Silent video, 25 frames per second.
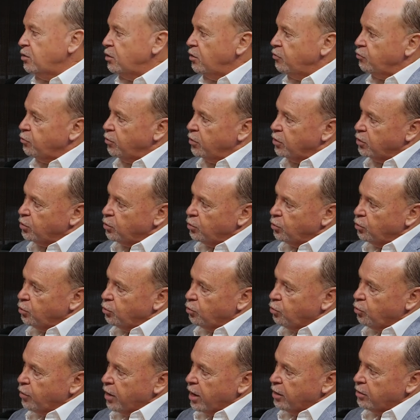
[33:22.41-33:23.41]
different to a
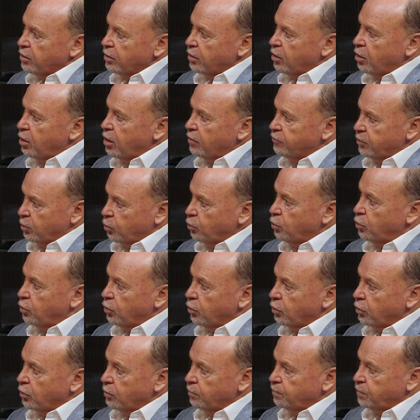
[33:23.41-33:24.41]
good rounded life at
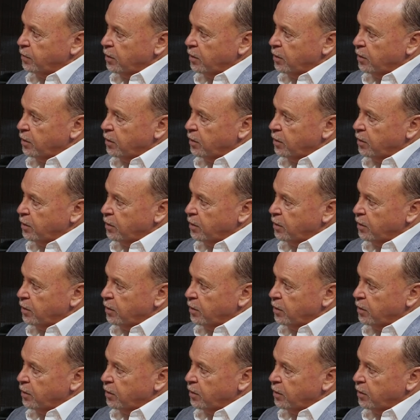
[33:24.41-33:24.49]
work.